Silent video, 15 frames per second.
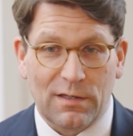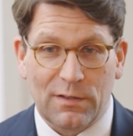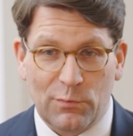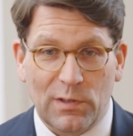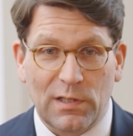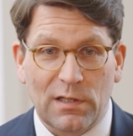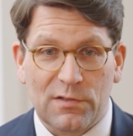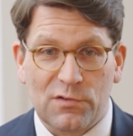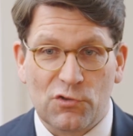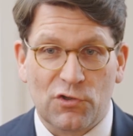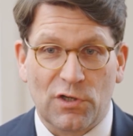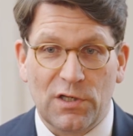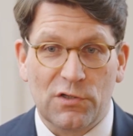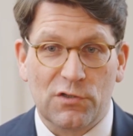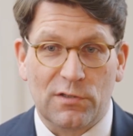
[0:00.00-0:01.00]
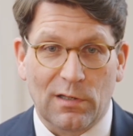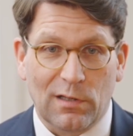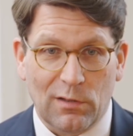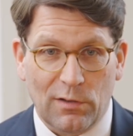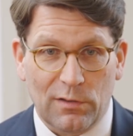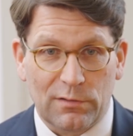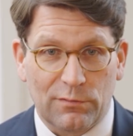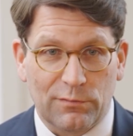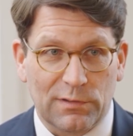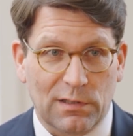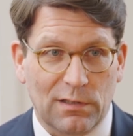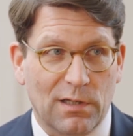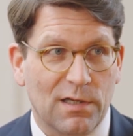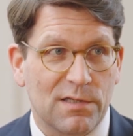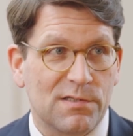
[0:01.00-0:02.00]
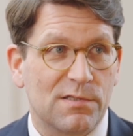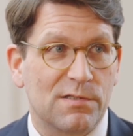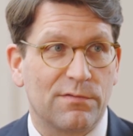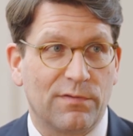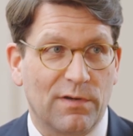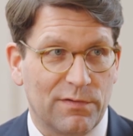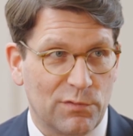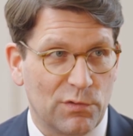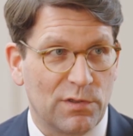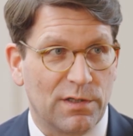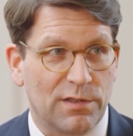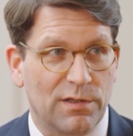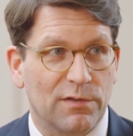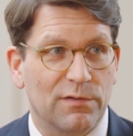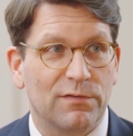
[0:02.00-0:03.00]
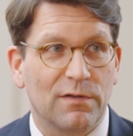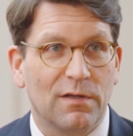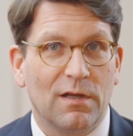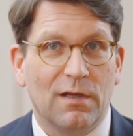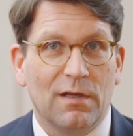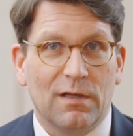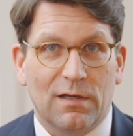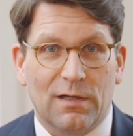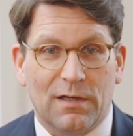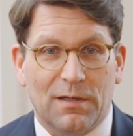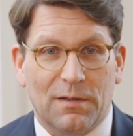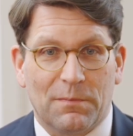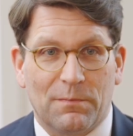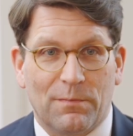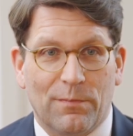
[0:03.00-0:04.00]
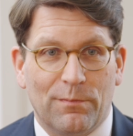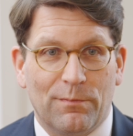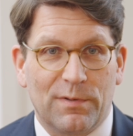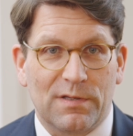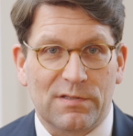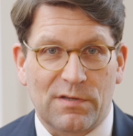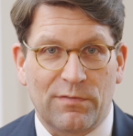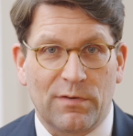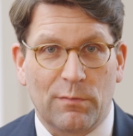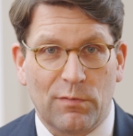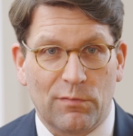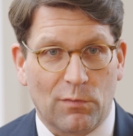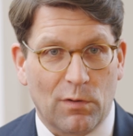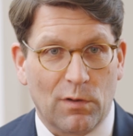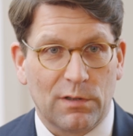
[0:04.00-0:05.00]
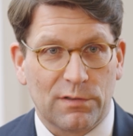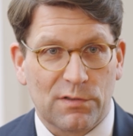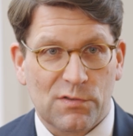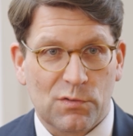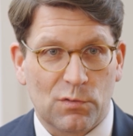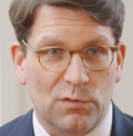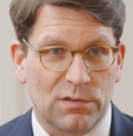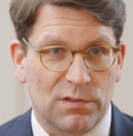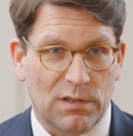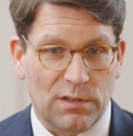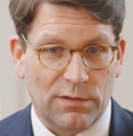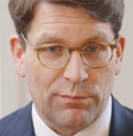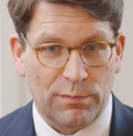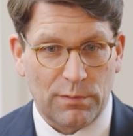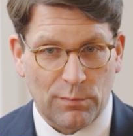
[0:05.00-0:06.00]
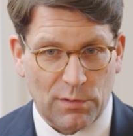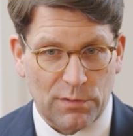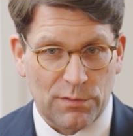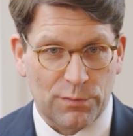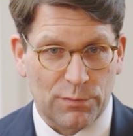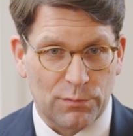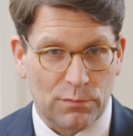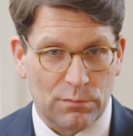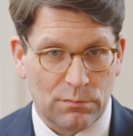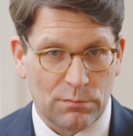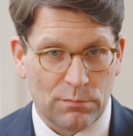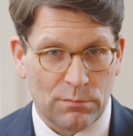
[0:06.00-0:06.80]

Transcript: it really has changed a lot over the last 5 to 10 years, because I think we've all understood that if we want to